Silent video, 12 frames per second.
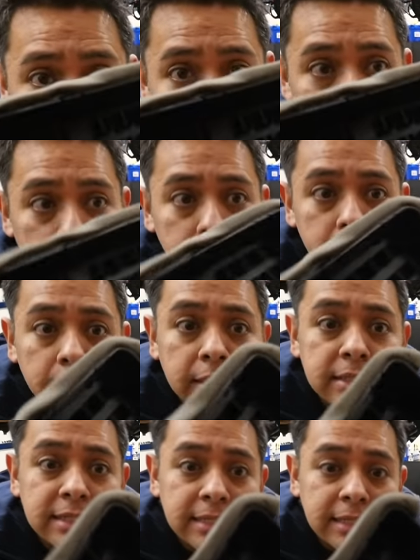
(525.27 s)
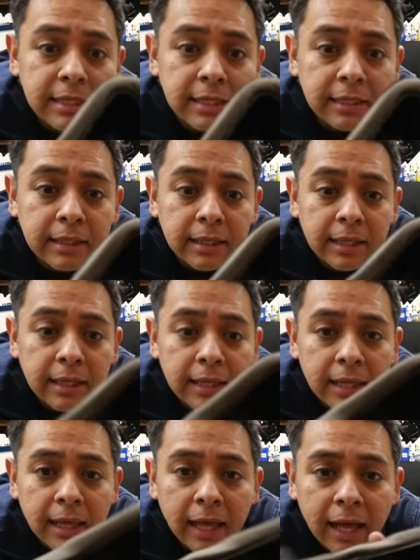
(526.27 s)
apart and see
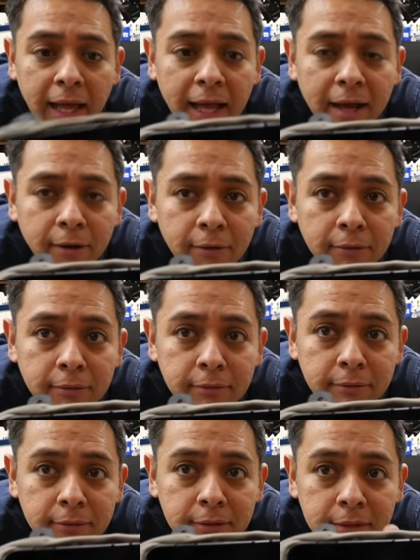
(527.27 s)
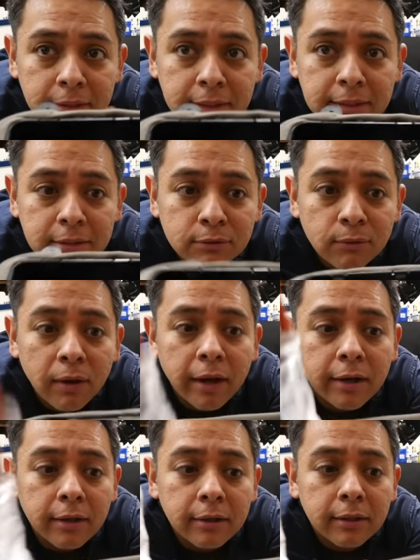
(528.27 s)
how this is
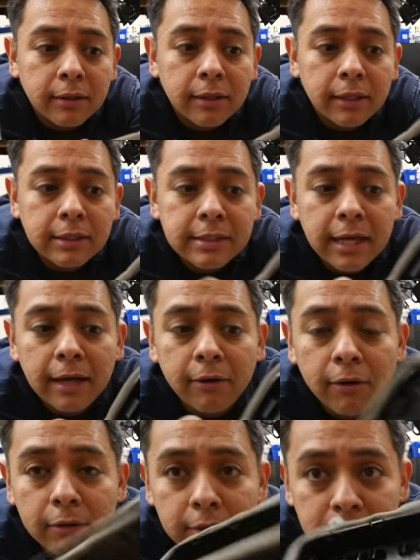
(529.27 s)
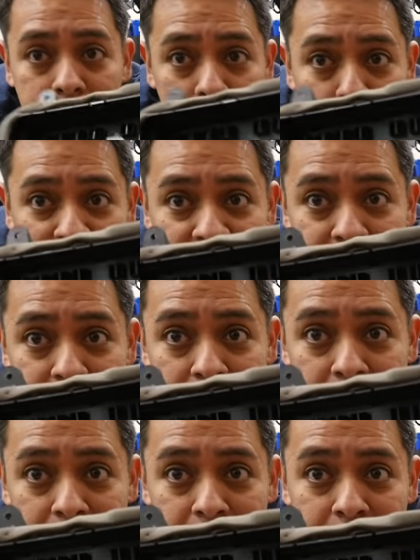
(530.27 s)
wired. It's got all those spades
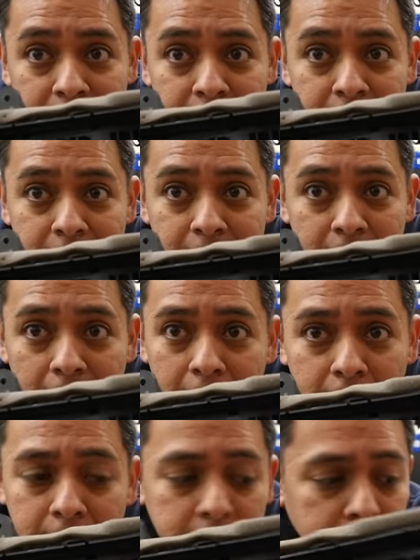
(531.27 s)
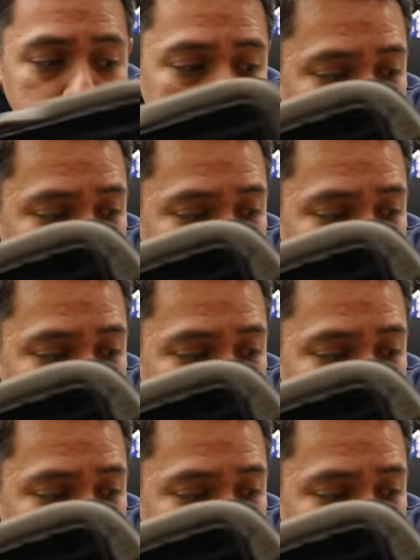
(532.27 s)
there. Are they all